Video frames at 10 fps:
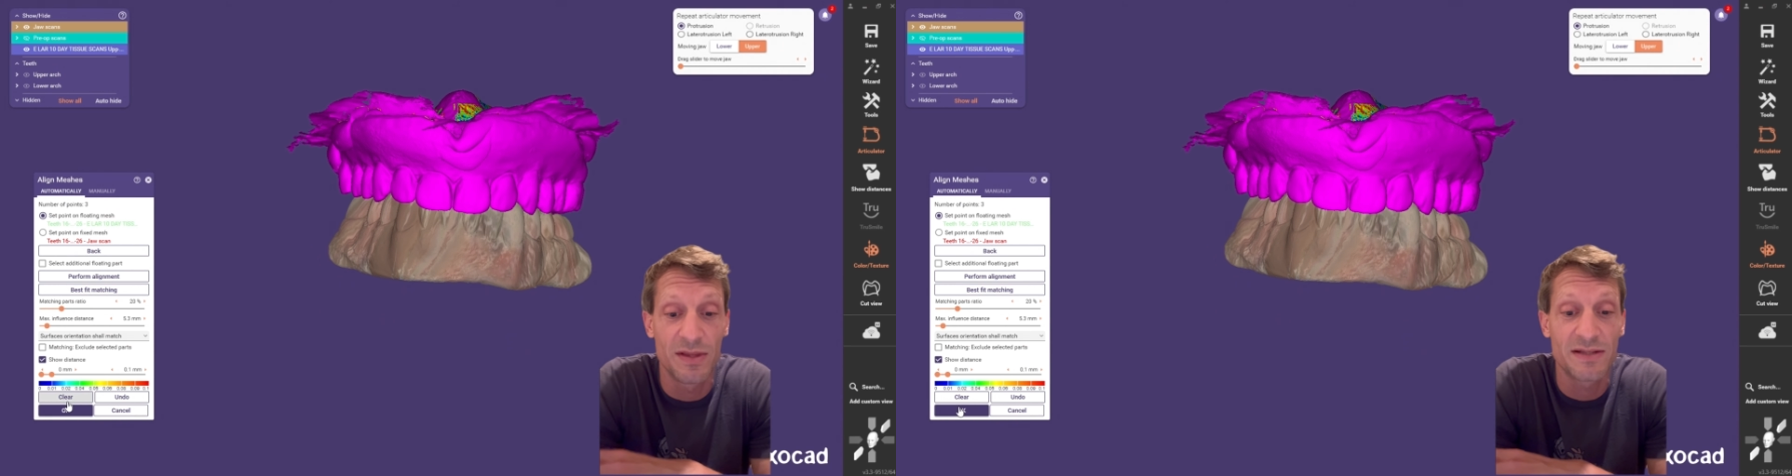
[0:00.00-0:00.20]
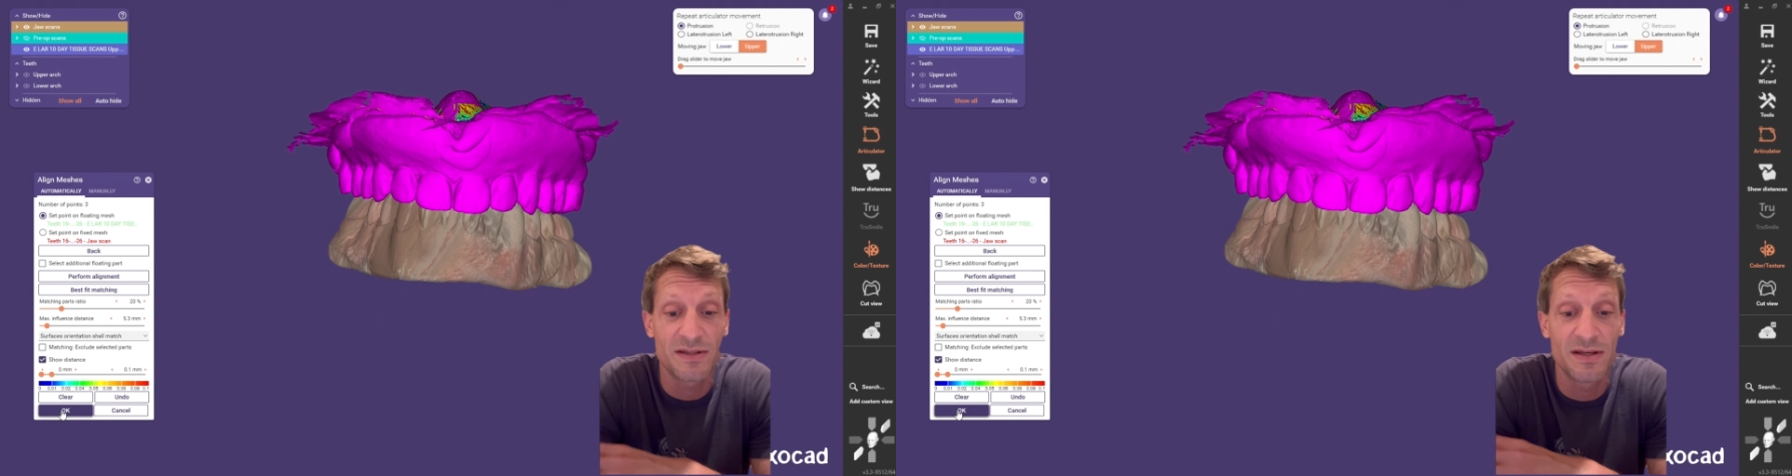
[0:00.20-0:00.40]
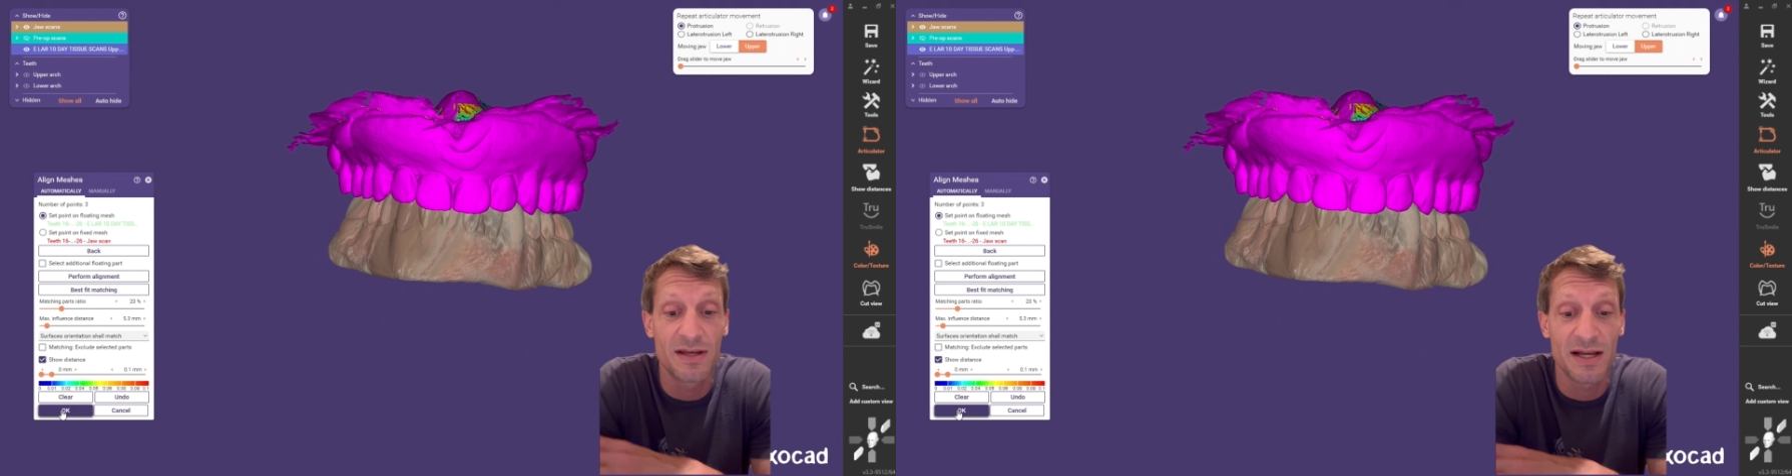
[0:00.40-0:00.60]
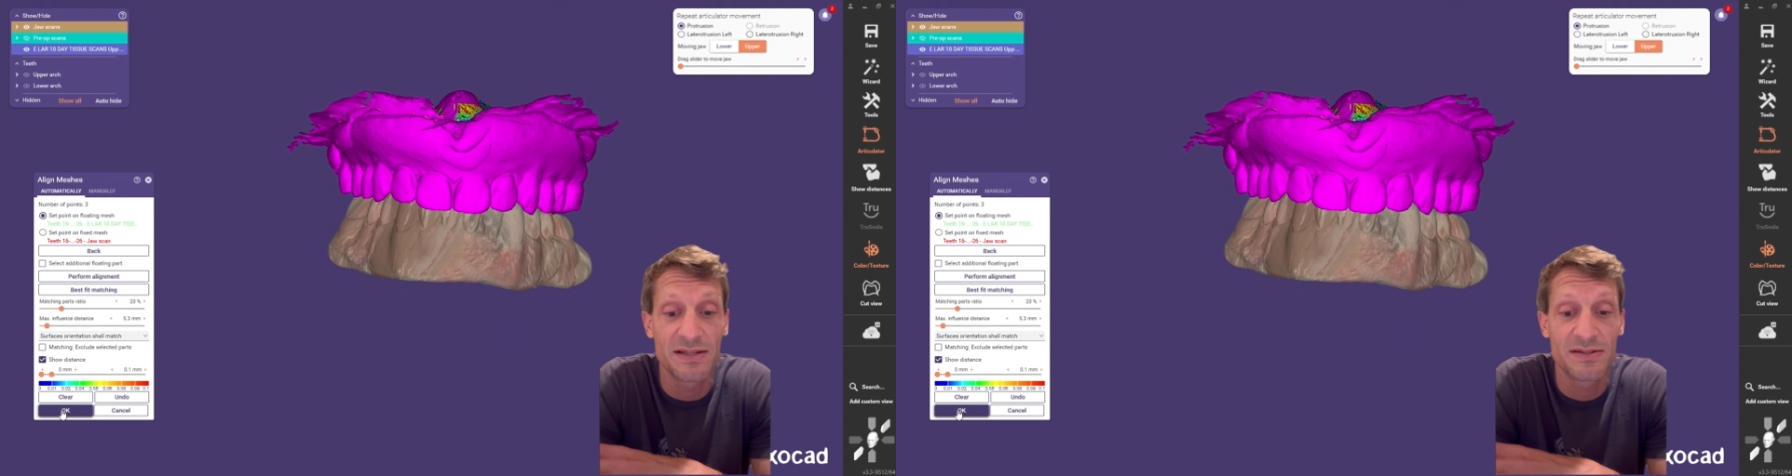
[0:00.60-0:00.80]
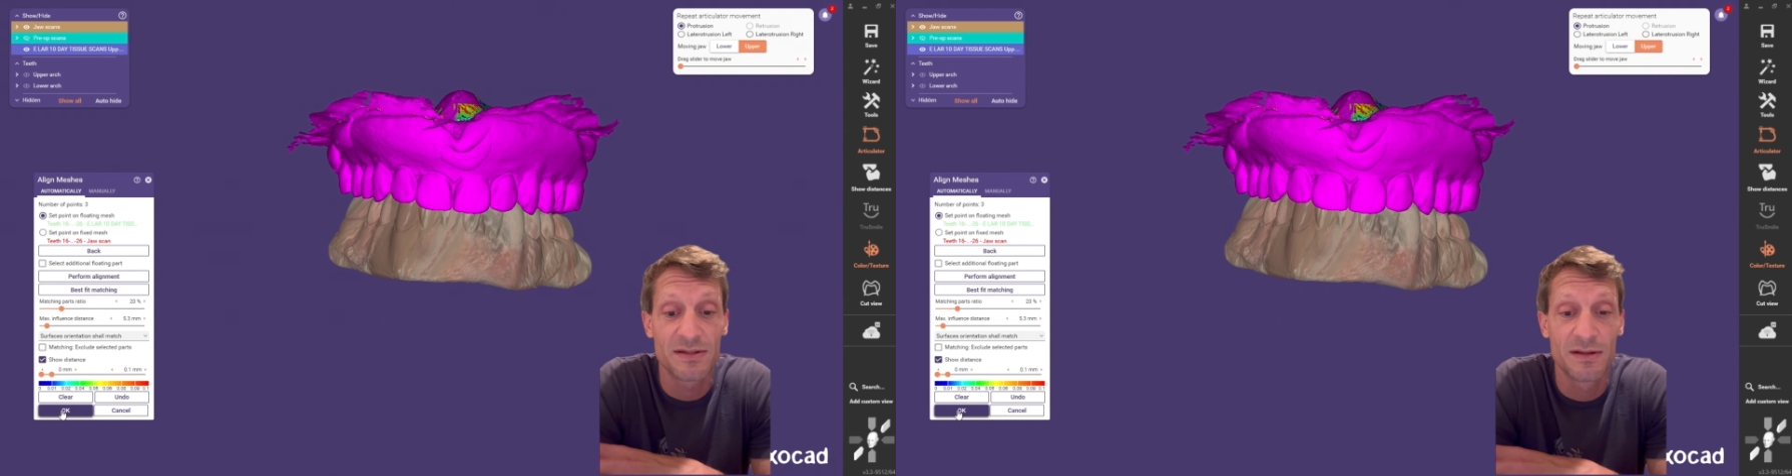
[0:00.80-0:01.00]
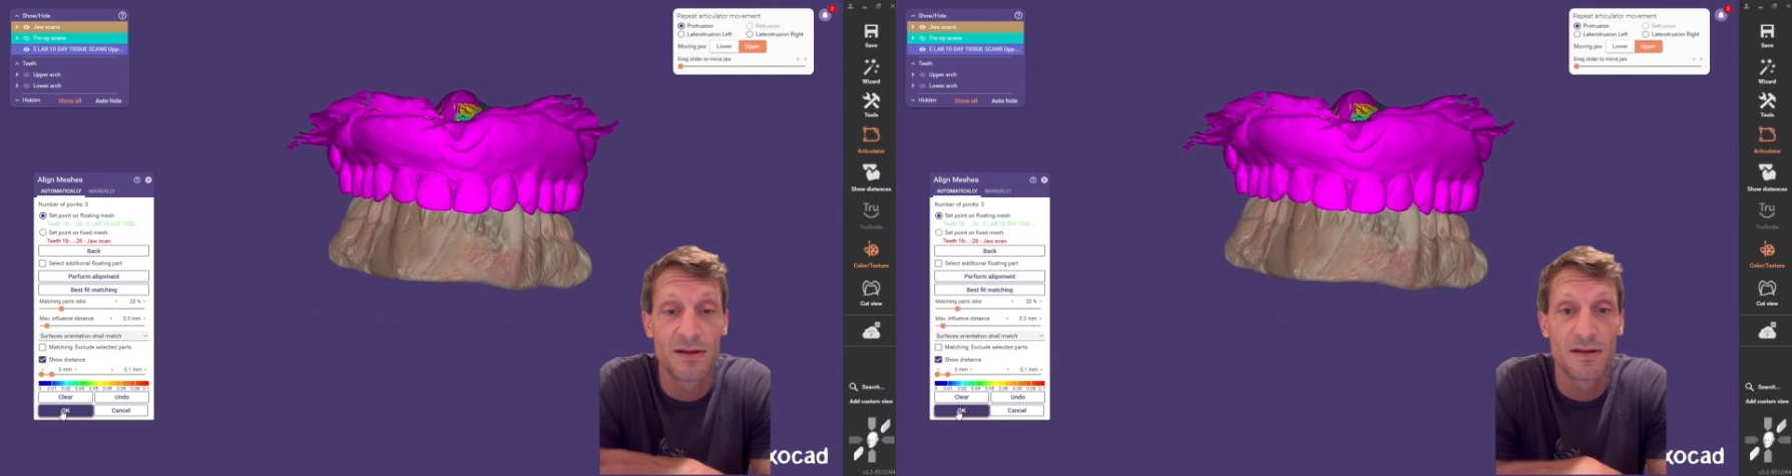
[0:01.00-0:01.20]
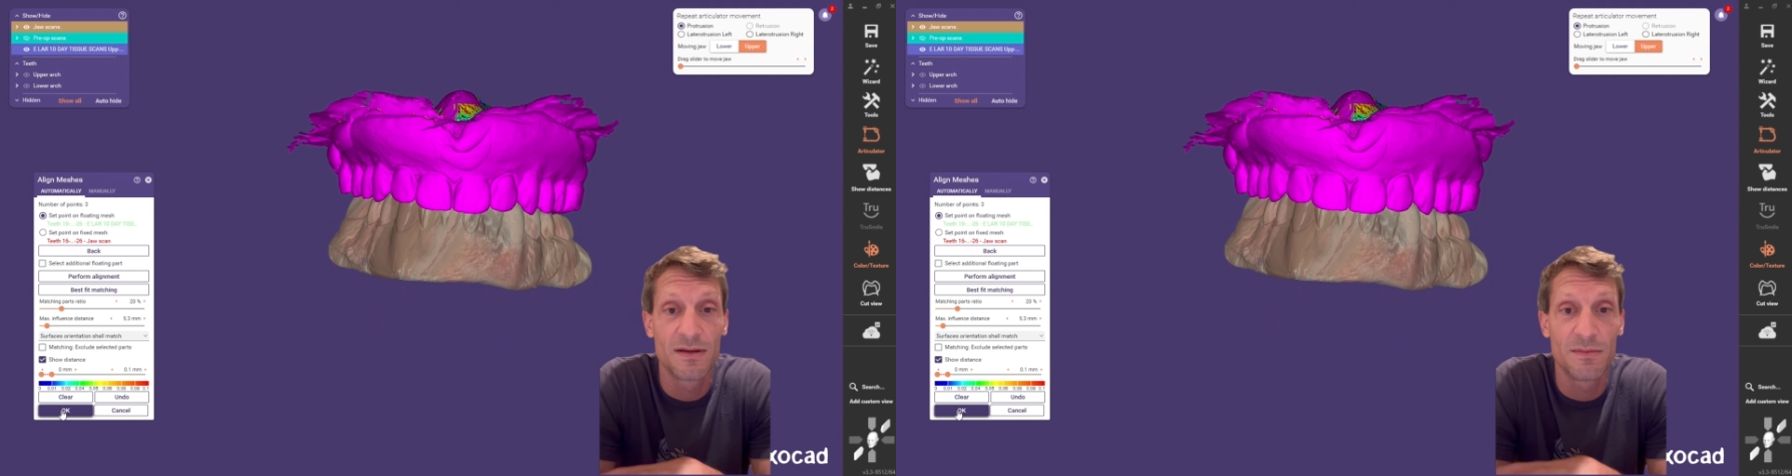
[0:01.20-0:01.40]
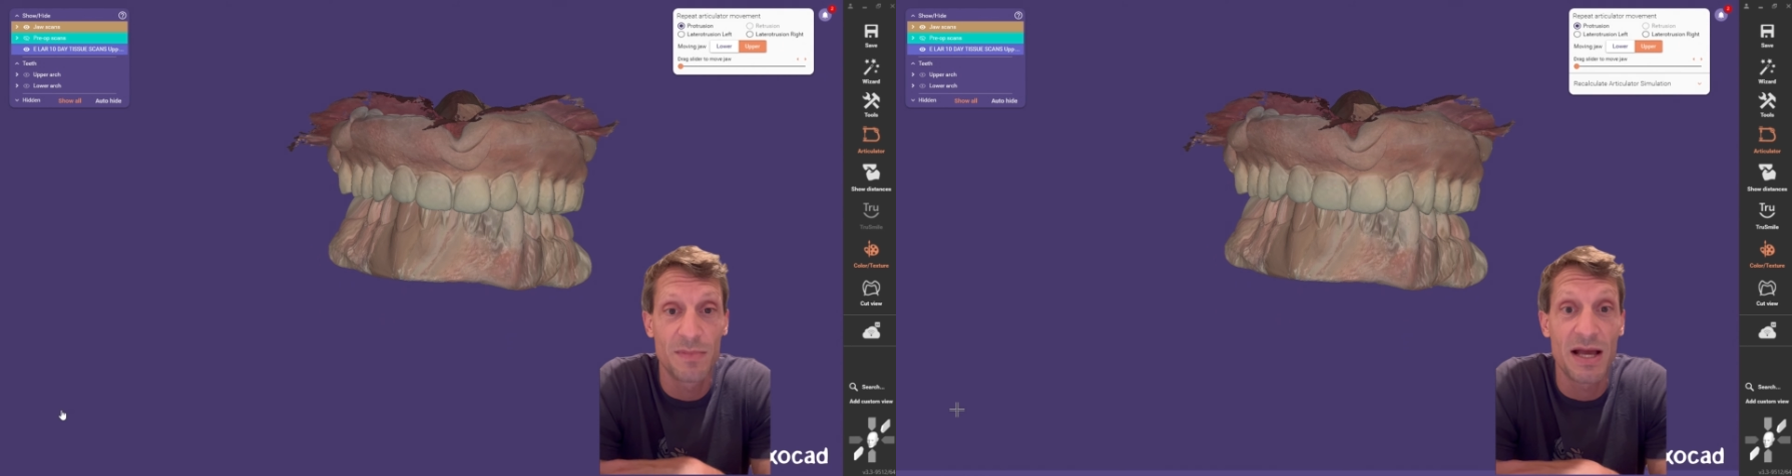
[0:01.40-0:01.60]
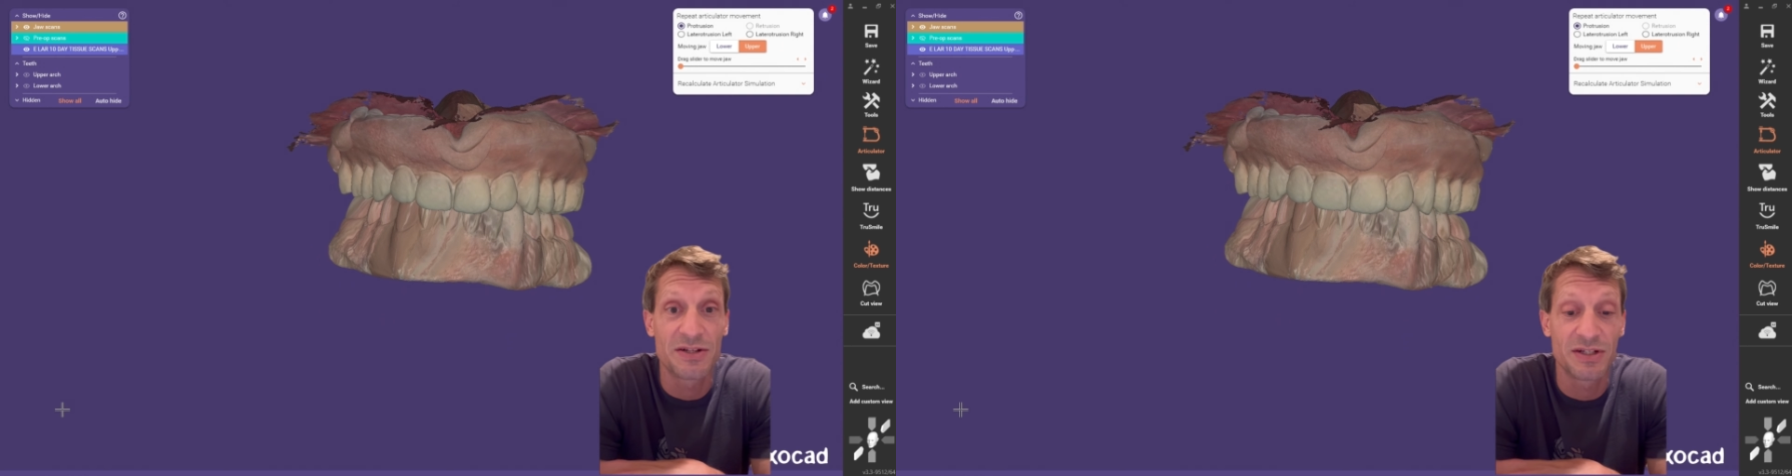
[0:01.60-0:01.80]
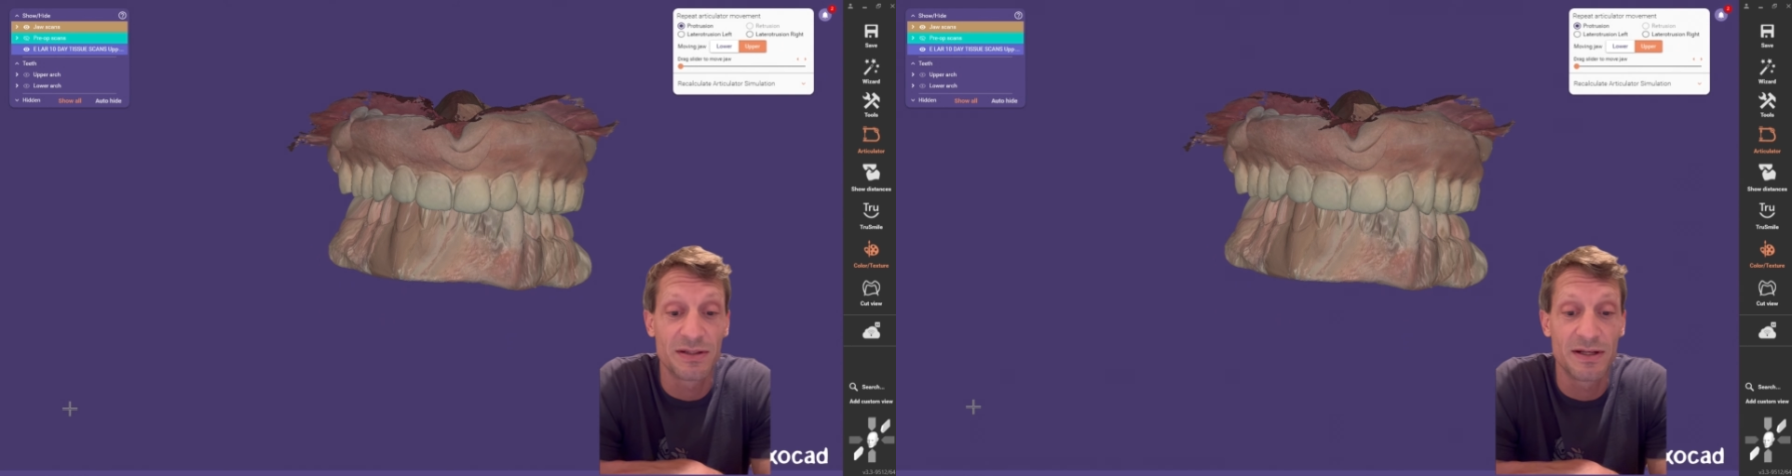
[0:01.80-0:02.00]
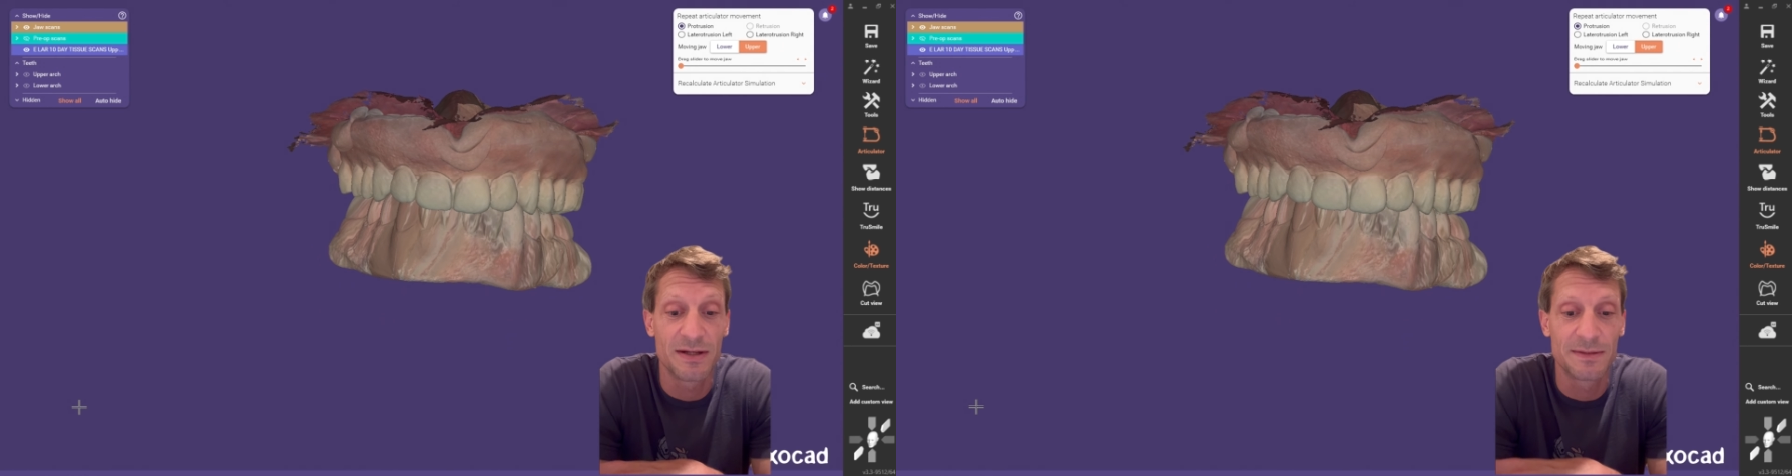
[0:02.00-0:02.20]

That's a nice matching there.